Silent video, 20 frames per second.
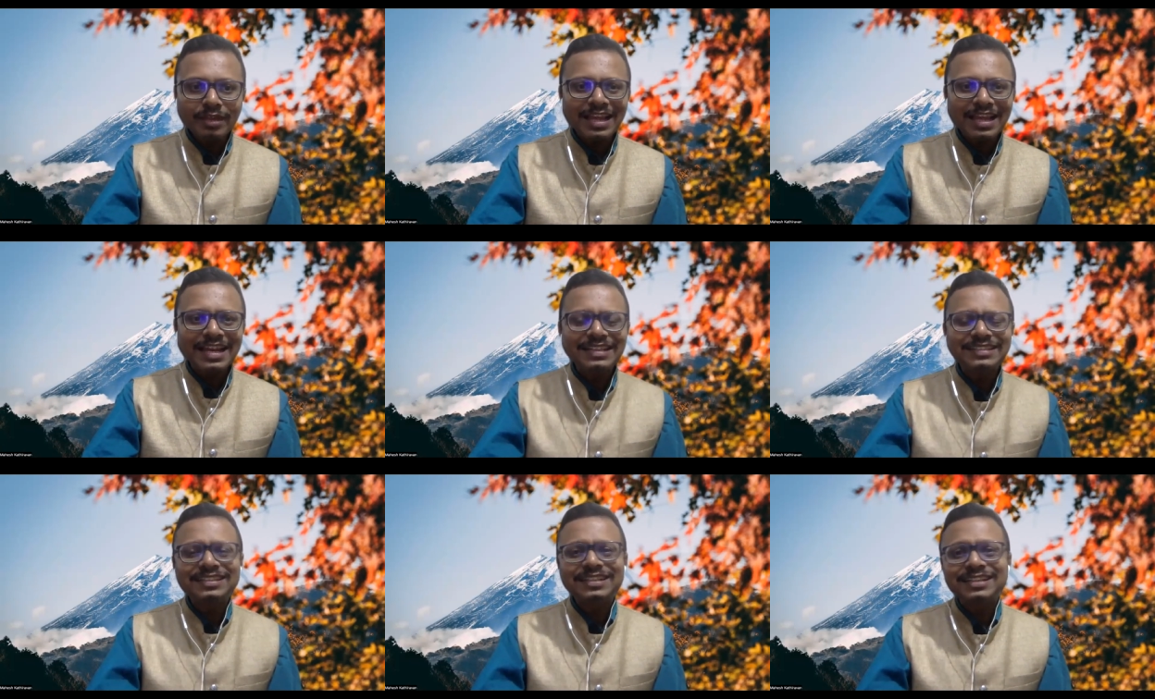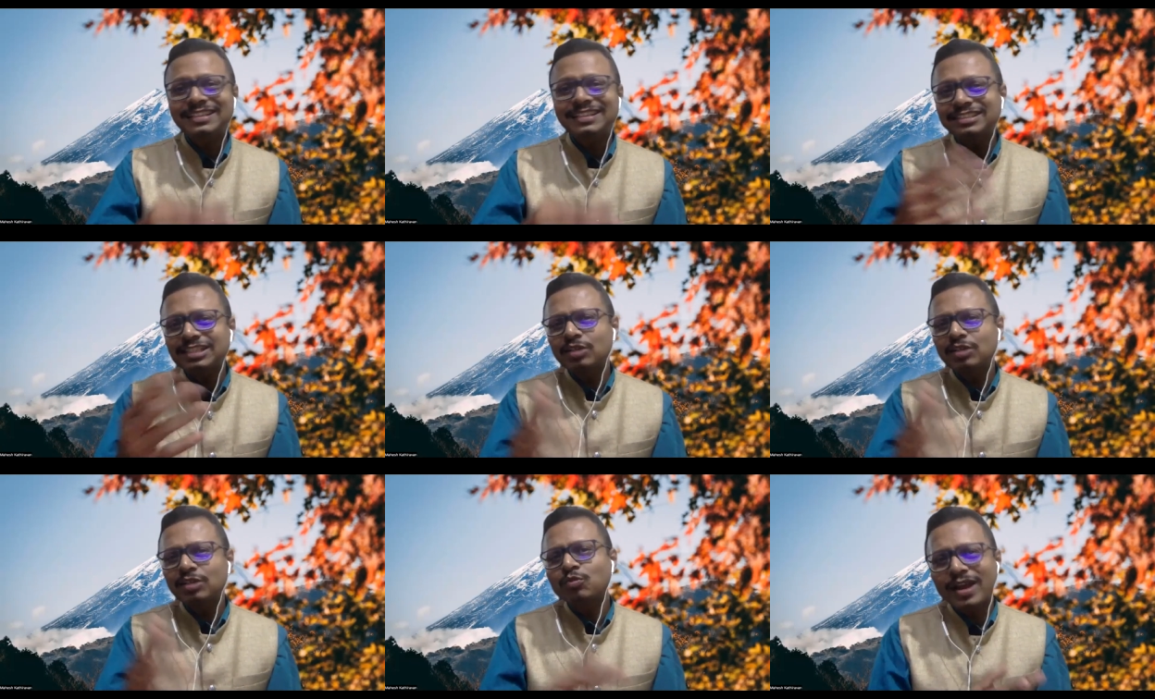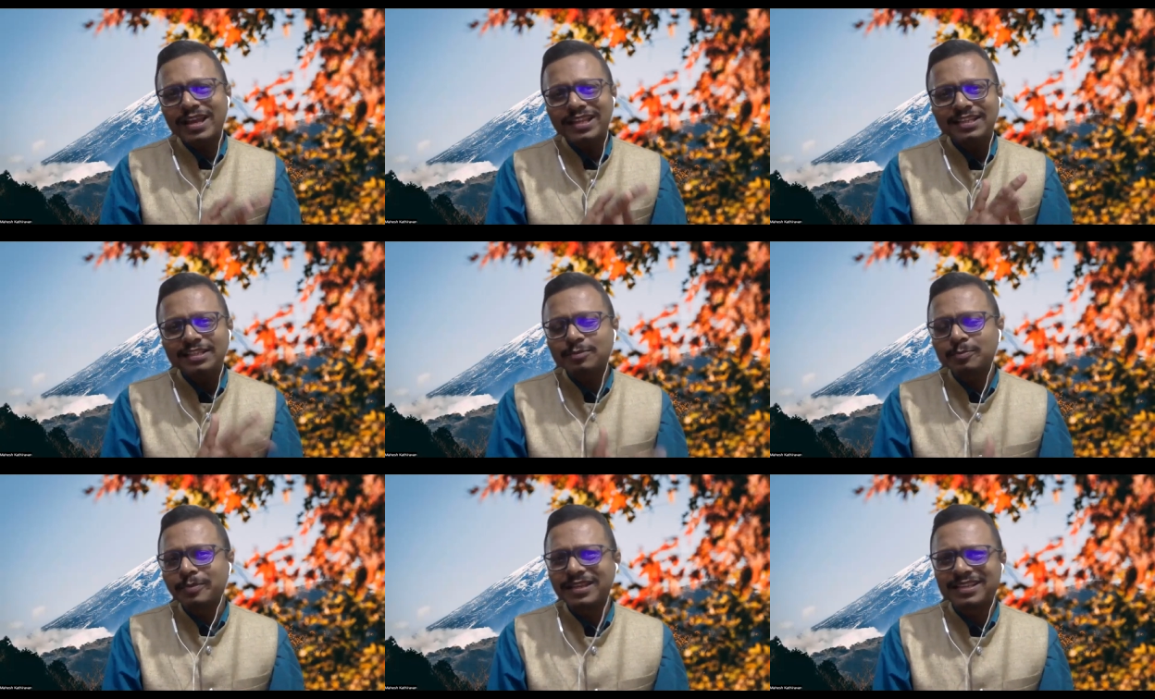let's understand why
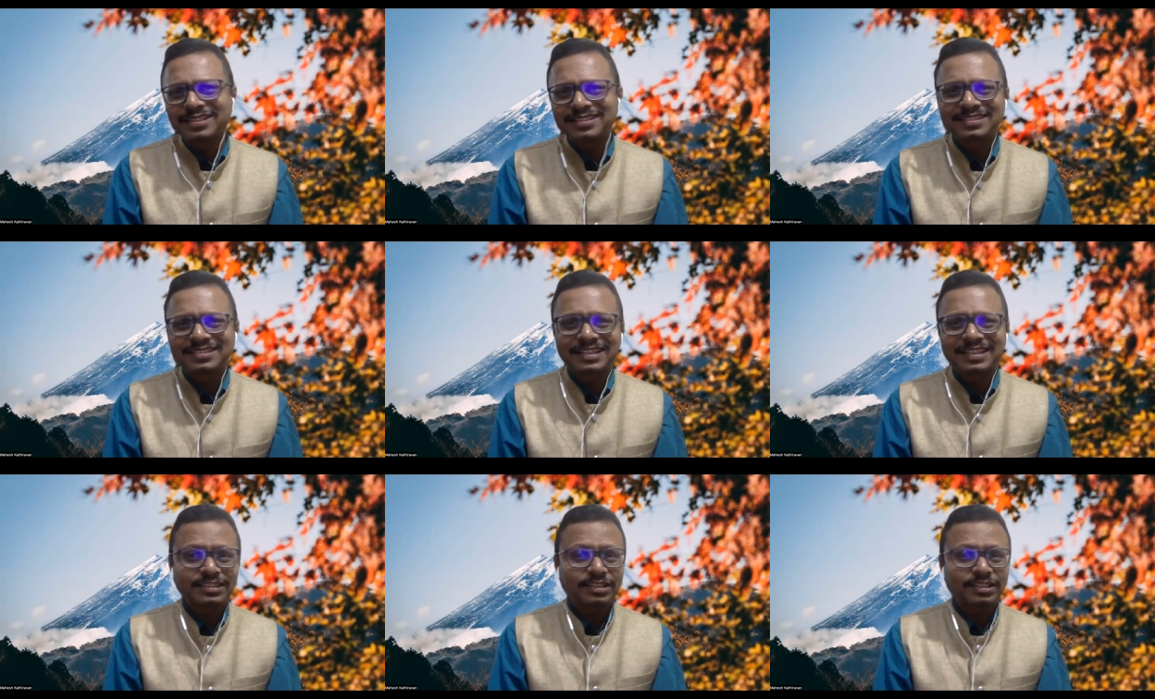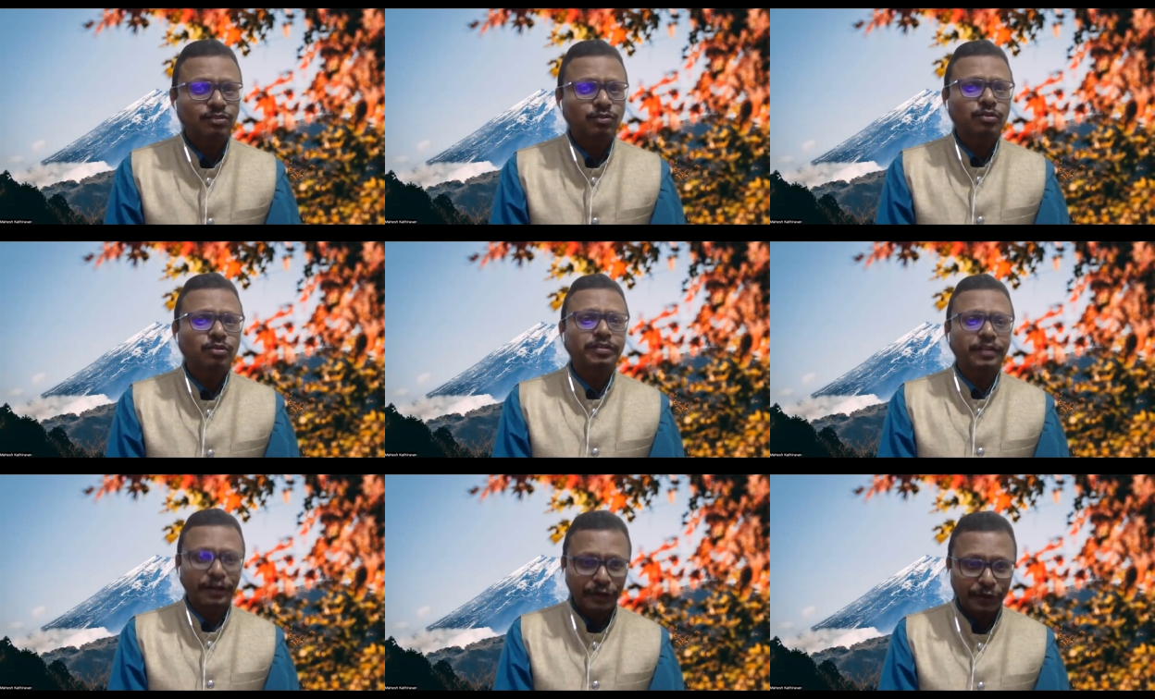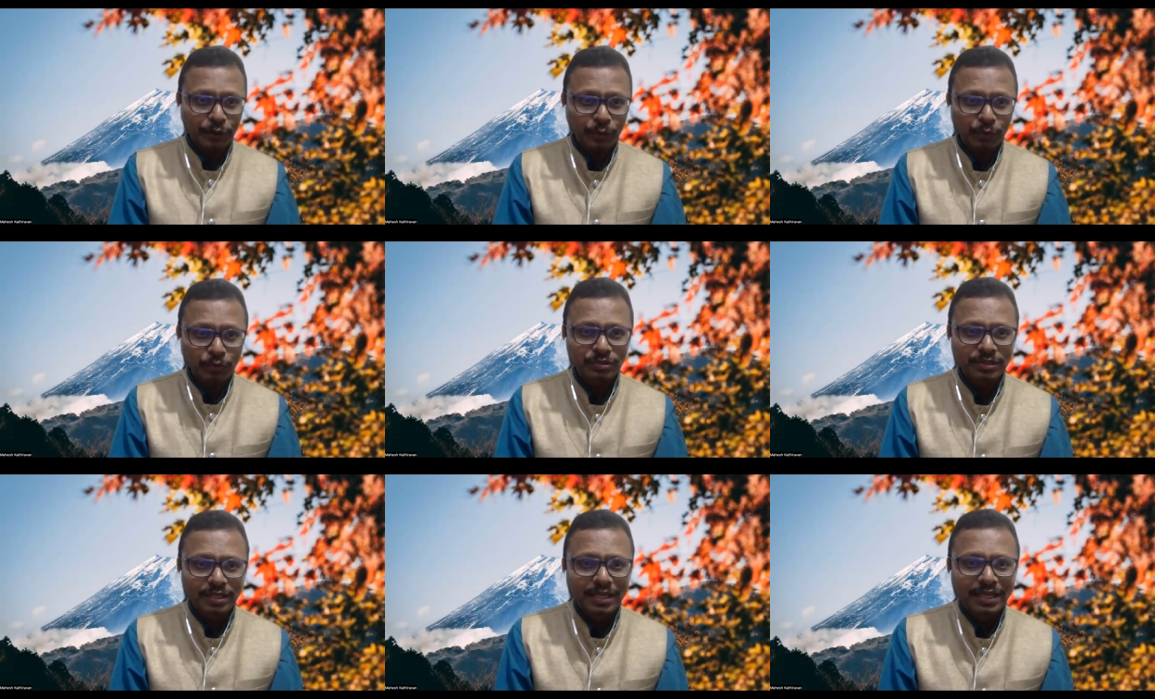this BSE Sensex was
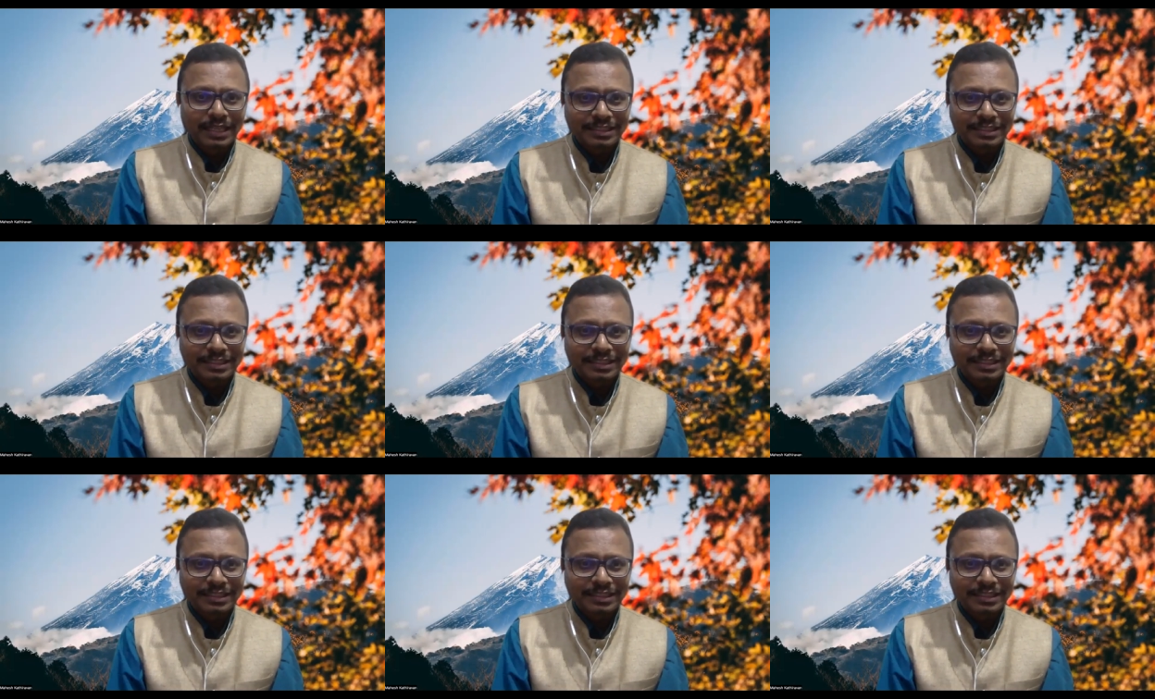introduced.